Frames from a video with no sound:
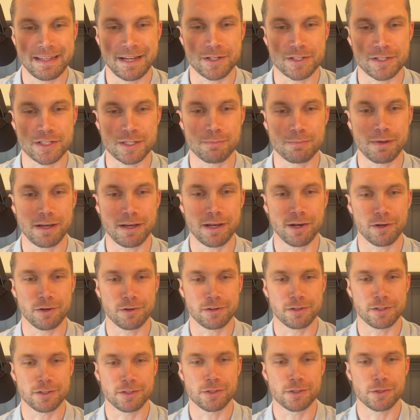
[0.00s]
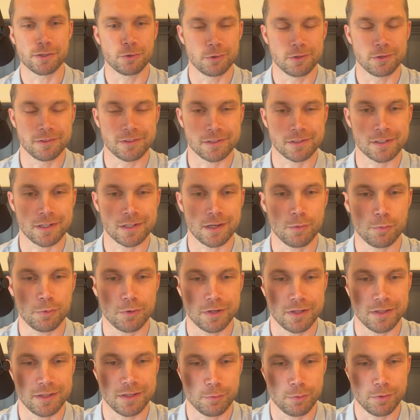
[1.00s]
about you and the
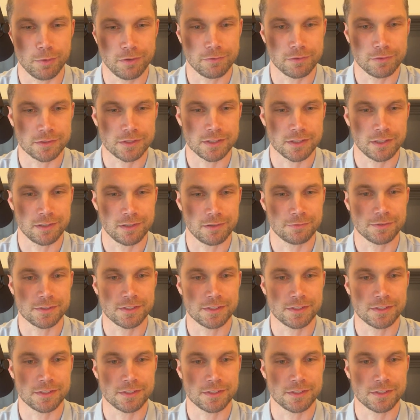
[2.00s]
company above herself, it